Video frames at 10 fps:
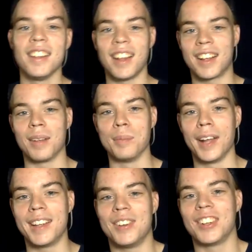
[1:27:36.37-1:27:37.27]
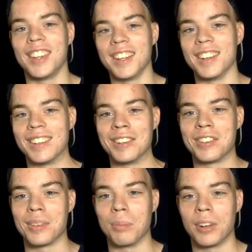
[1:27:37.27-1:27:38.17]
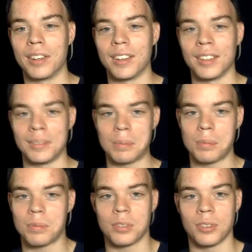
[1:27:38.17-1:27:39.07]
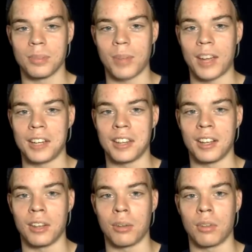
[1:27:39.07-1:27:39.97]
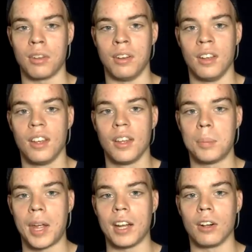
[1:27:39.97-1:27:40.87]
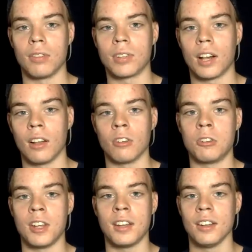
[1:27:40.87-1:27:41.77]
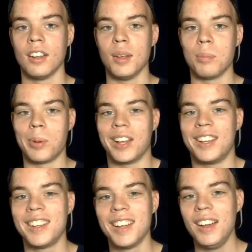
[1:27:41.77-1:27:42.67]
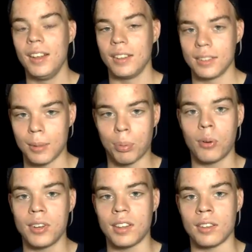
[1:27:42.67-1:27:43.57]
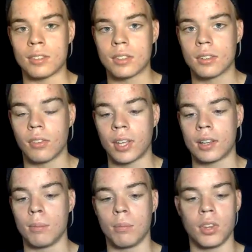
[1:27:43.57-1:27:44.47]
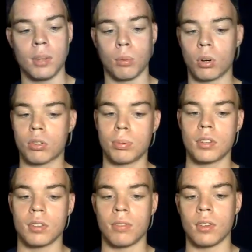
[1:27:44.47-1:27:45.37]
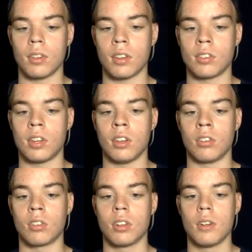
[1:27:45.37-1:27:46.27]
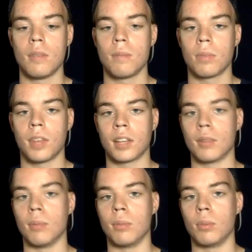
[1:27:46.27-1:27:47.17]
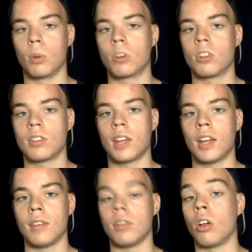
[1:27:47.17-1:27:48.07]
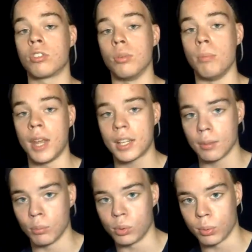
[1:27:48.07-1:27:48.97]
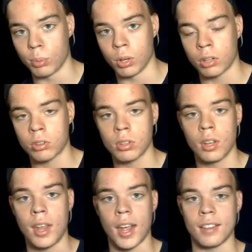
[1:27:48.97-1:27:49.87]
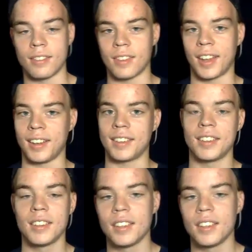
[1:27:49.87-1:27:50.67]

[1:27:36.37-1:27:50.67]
Like I'm not really going to use this money for anything other than paying off college debt. But the point is, like the more expensive this is, like the more chance I have also making more books and like